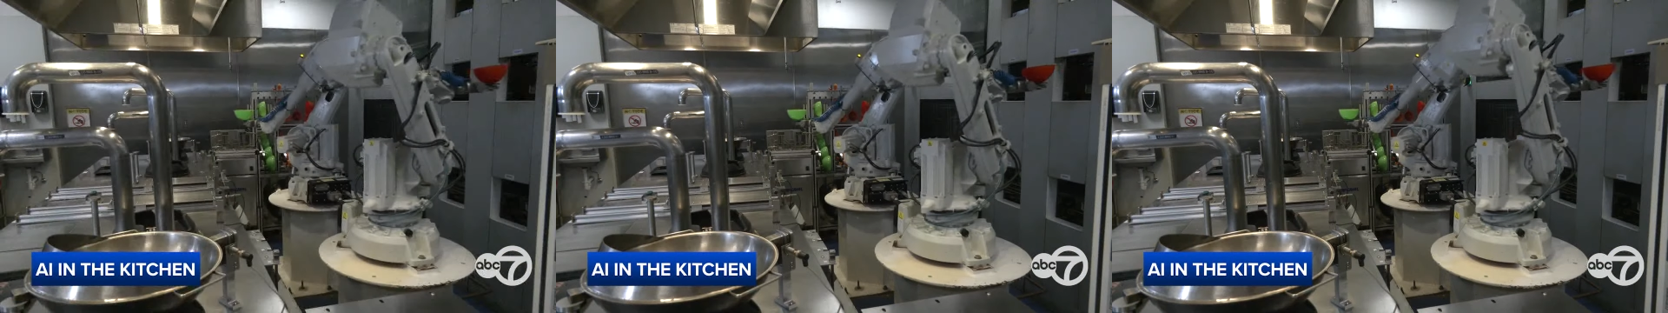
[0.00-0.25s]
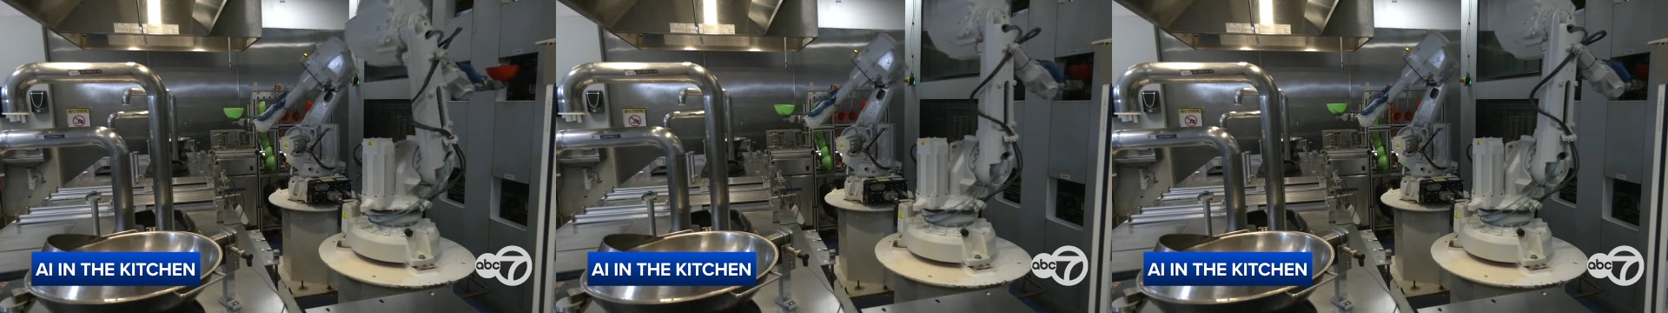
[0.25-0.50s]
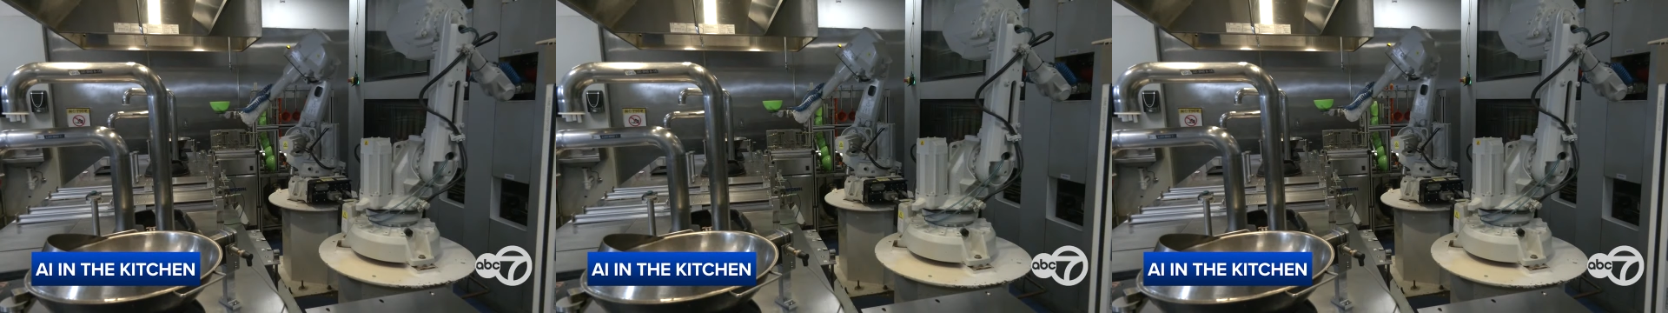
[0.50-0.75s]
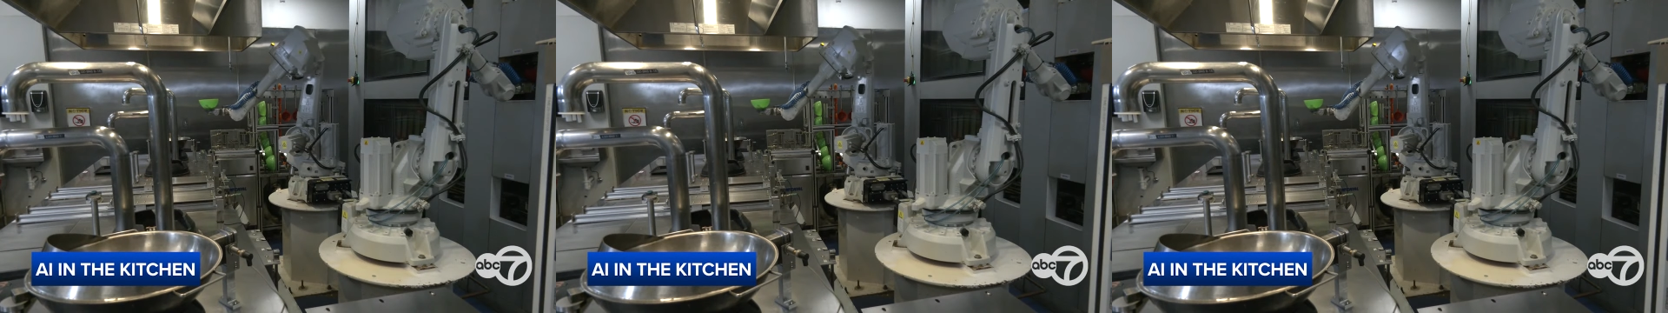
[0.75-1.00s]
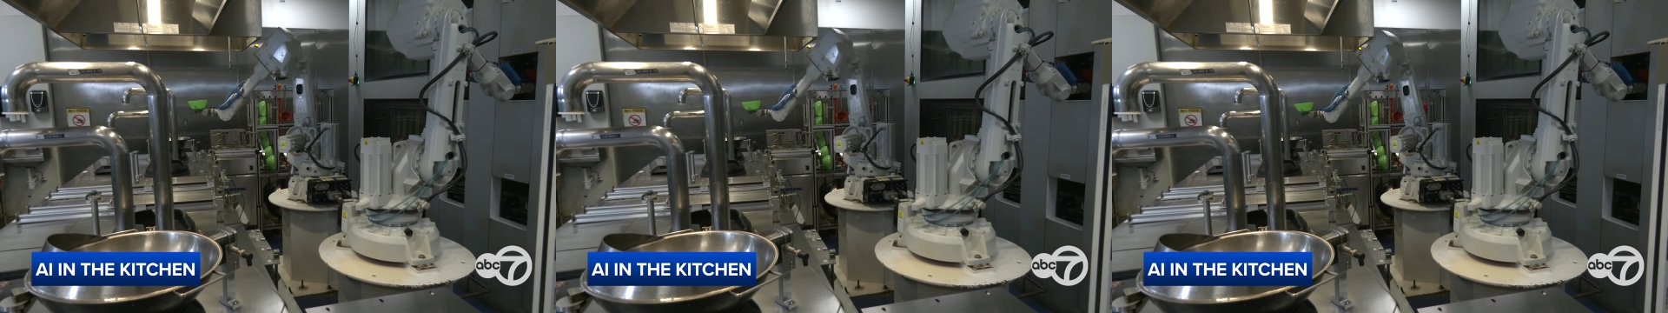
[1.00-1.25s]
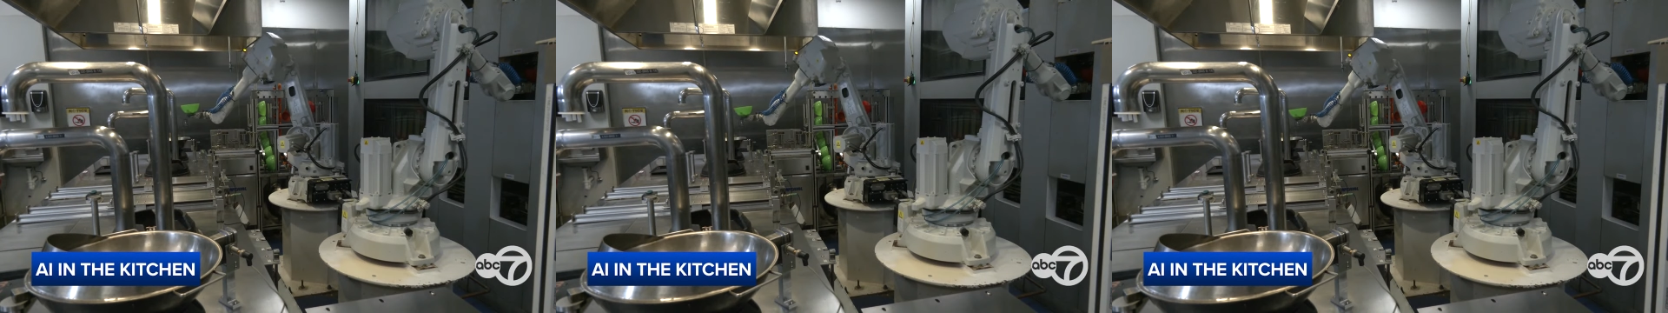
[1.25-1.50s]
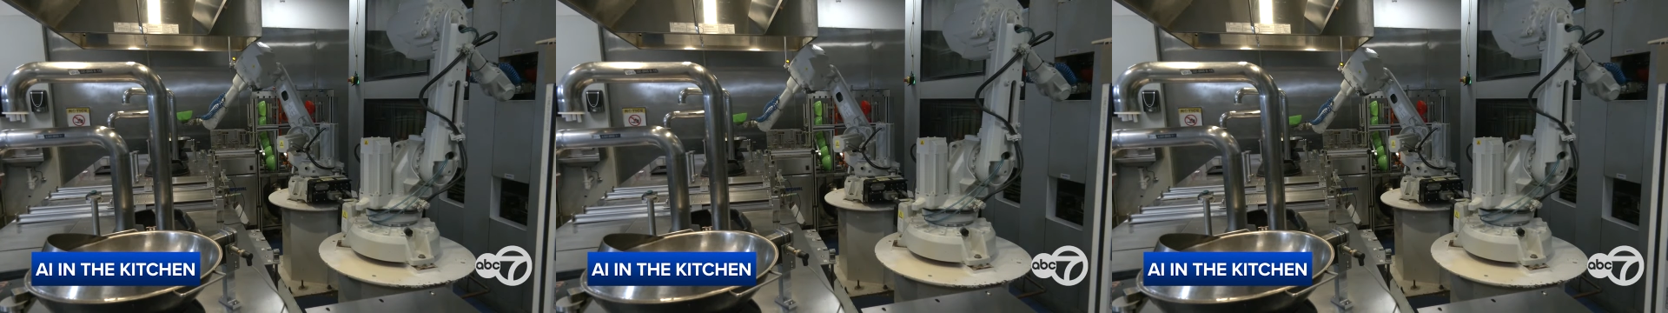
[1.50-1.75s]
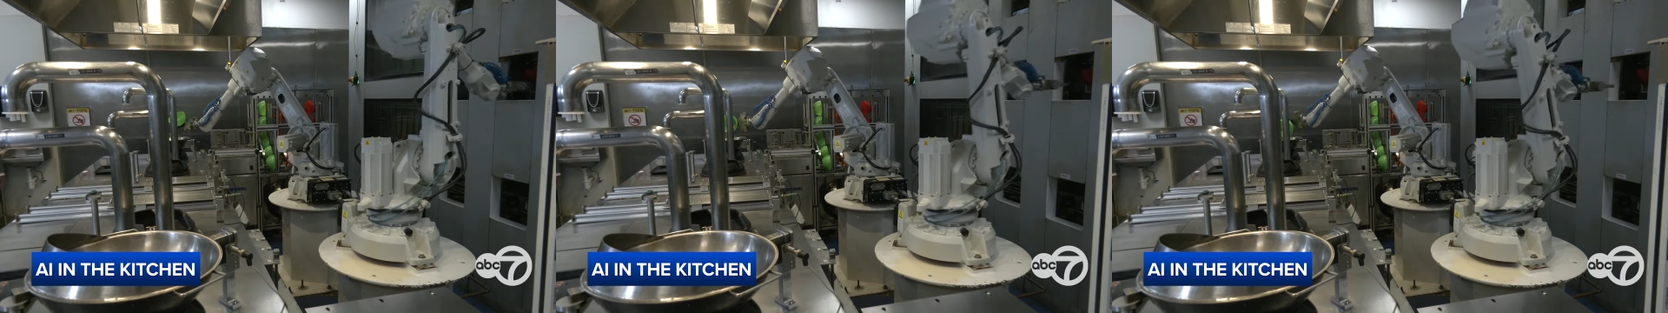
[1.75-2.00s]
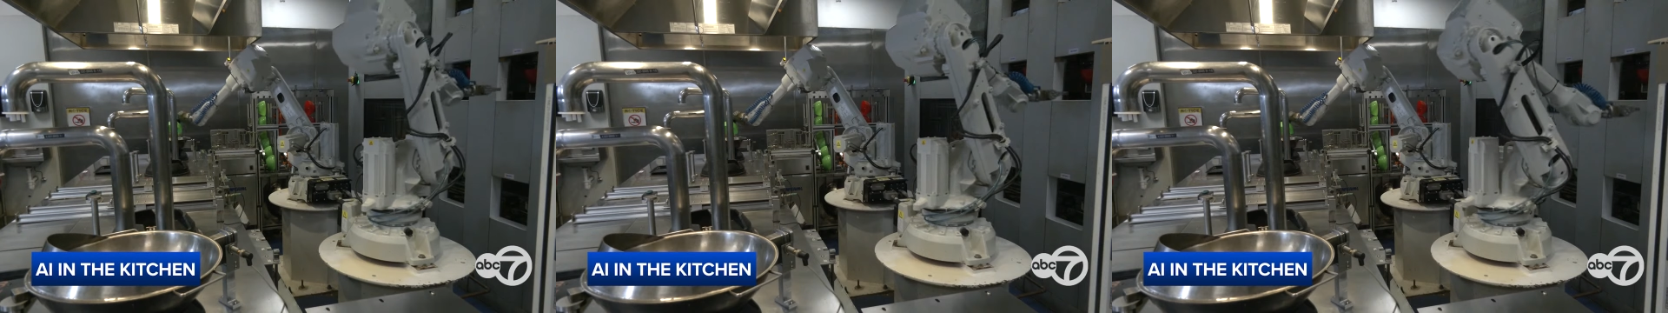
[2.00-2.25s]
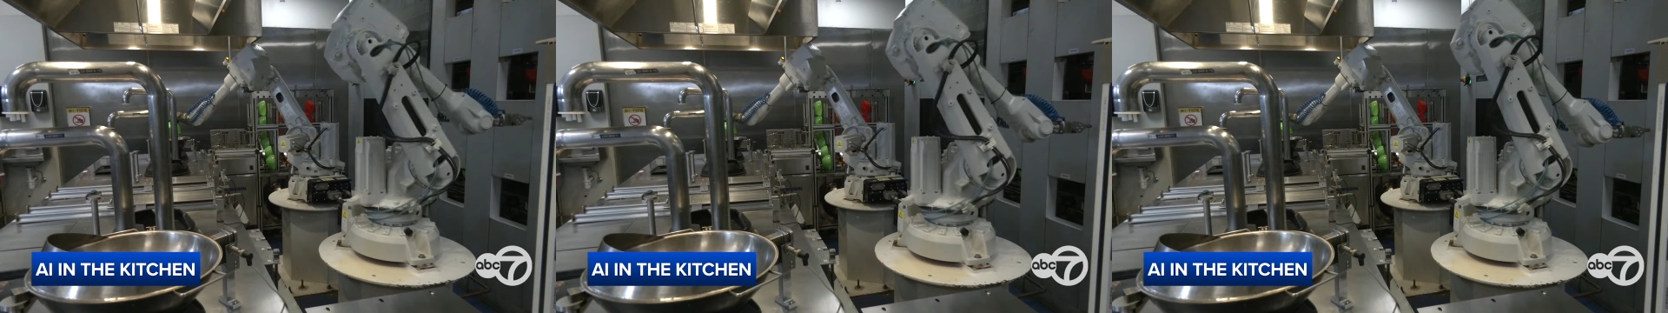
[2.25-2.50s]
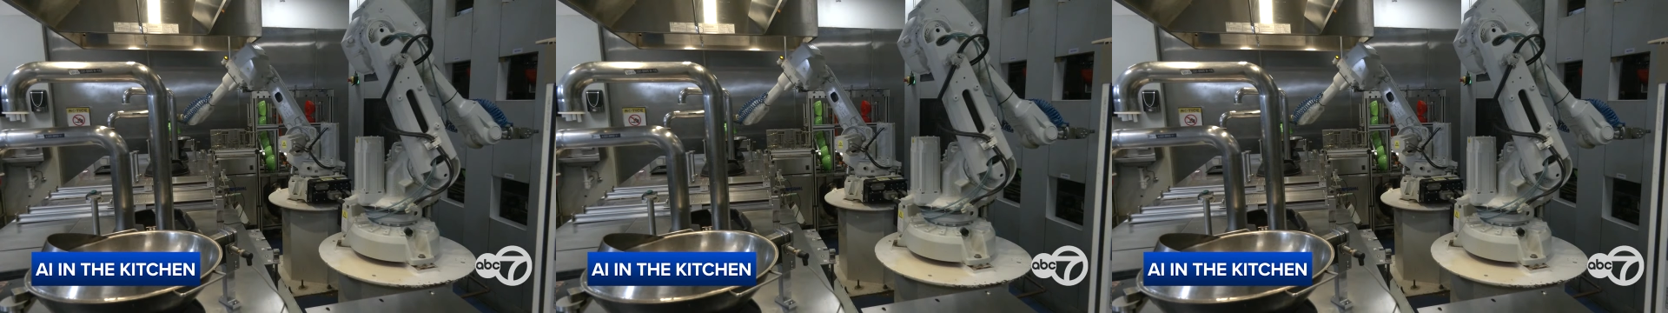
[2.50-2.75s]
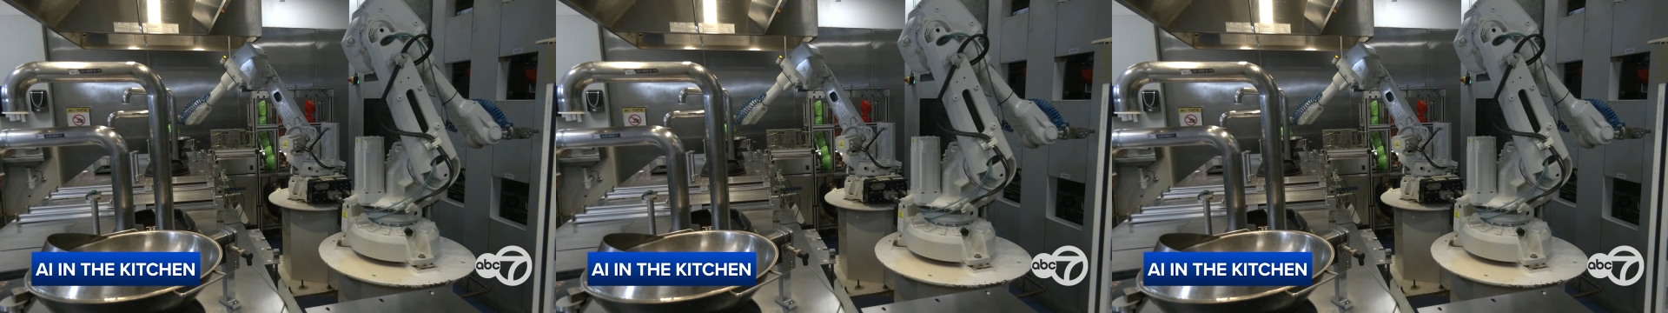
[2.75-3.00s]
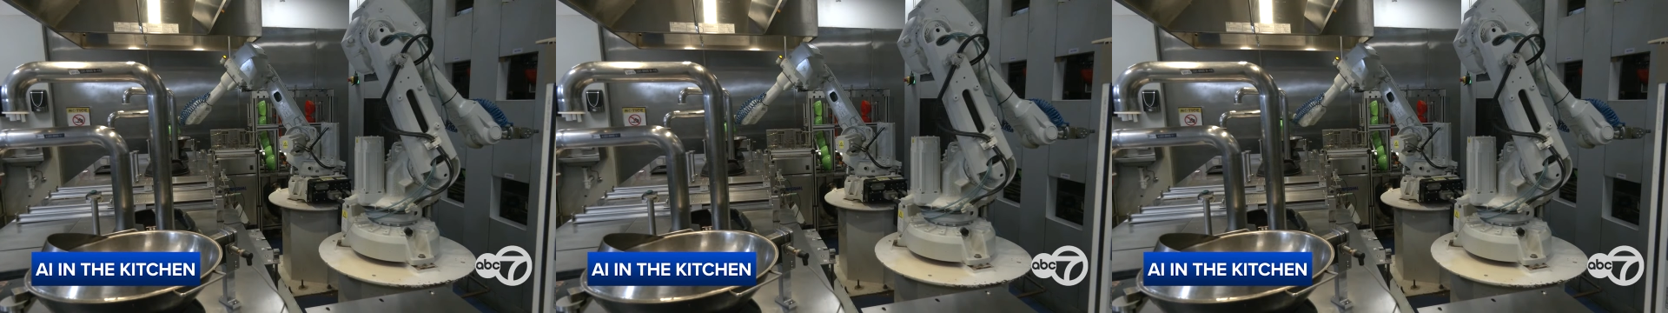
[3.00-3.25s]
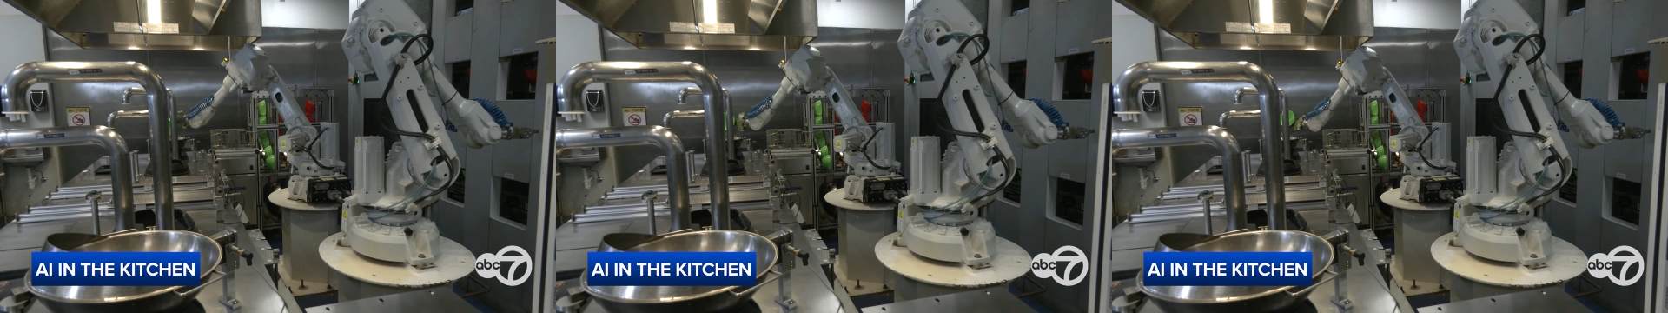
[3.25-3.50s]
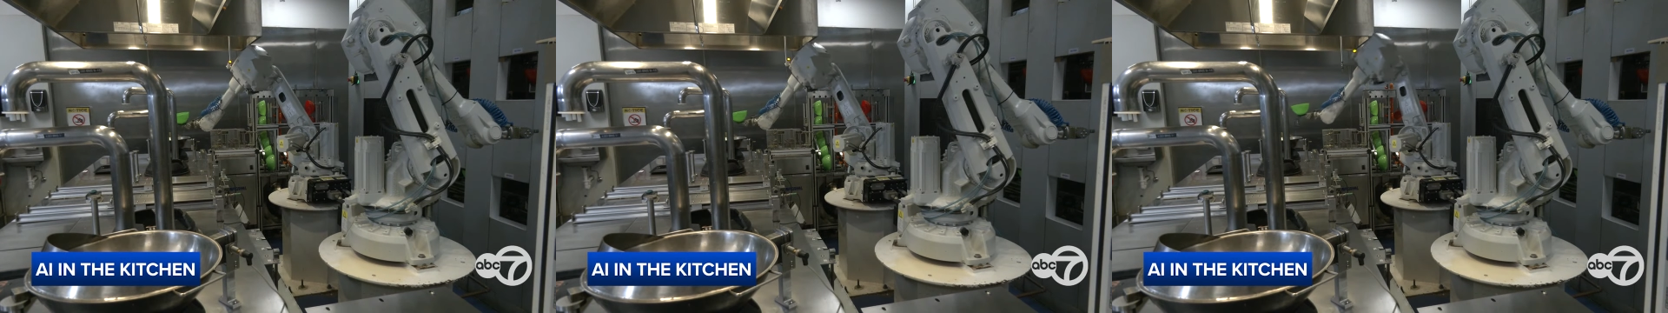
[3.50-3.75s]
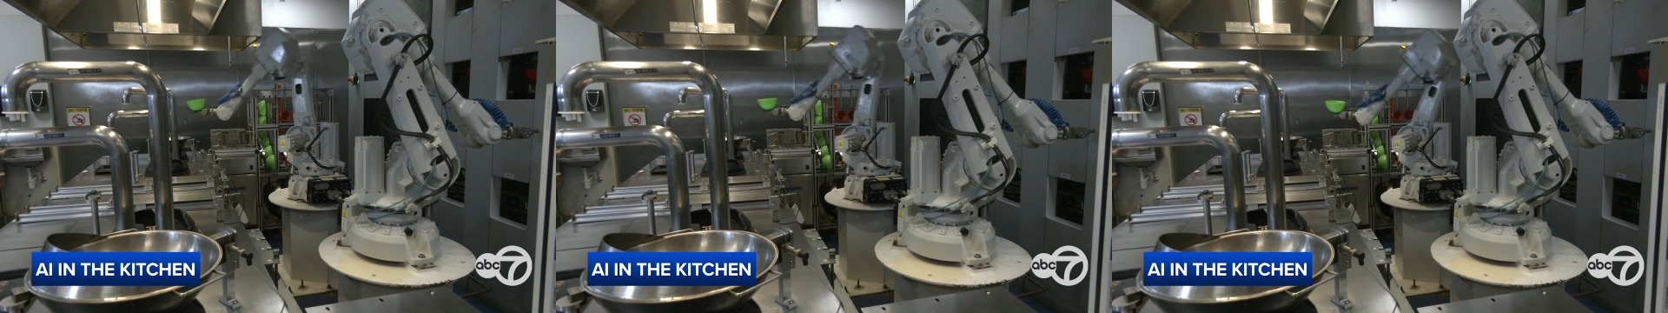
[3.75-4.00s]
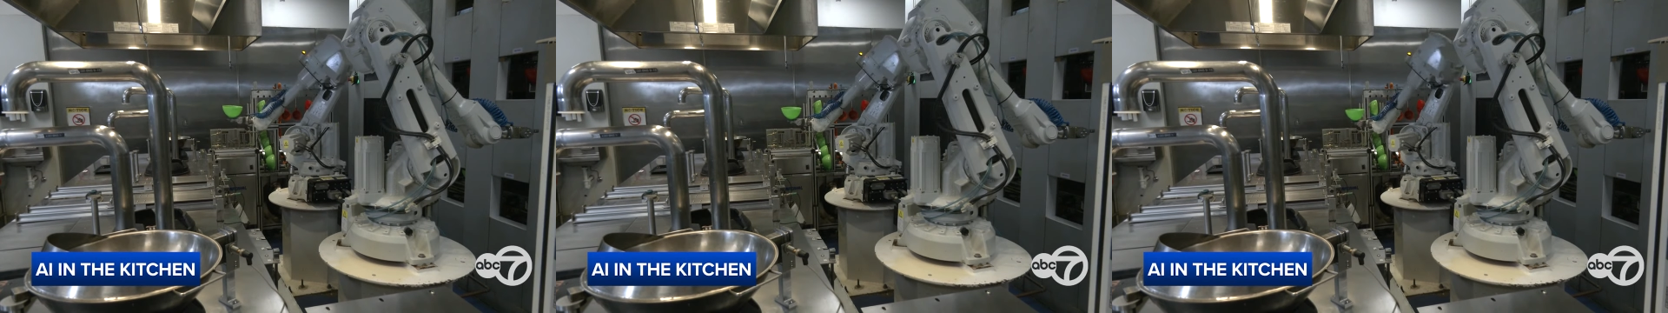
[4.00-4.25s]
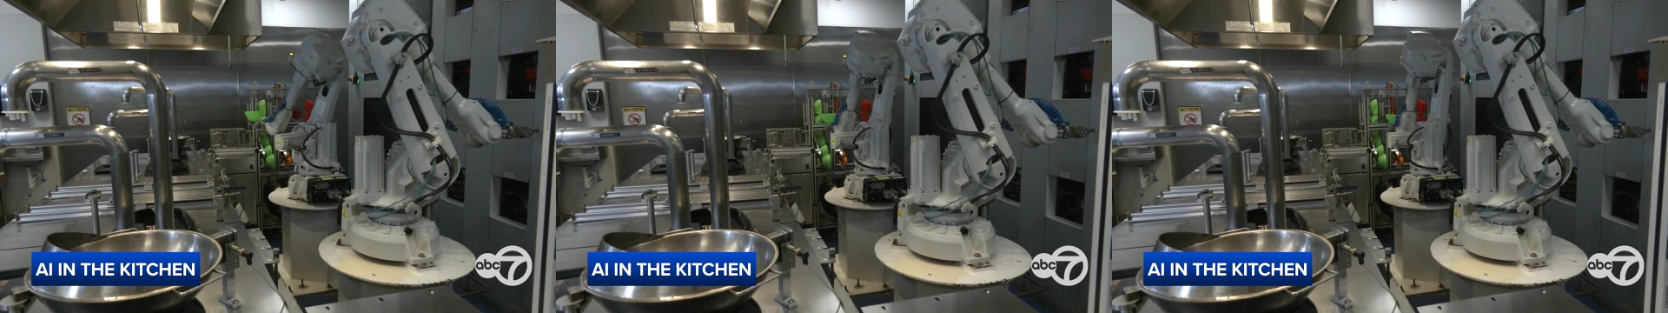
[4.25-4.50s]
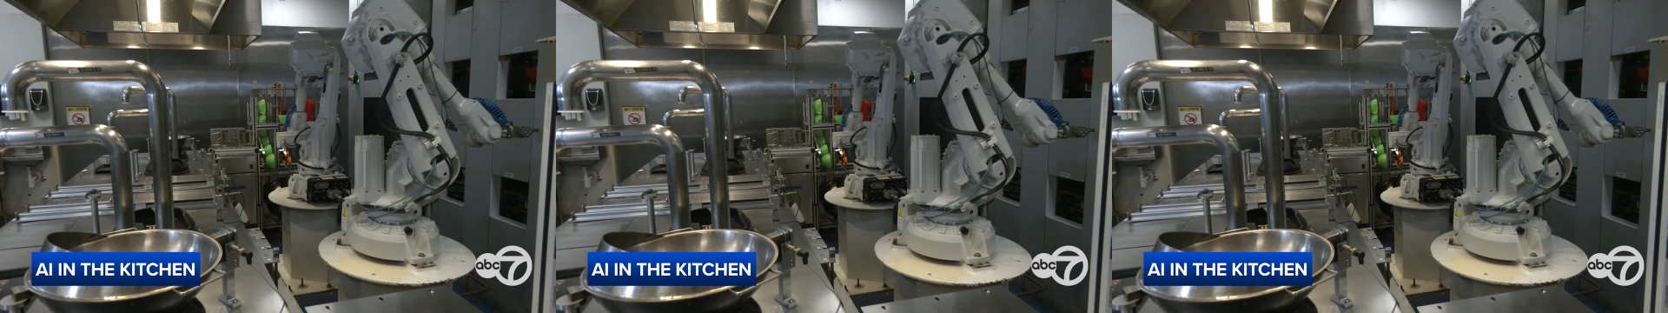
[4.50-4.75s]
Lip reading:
Nobody's mouth can be seen.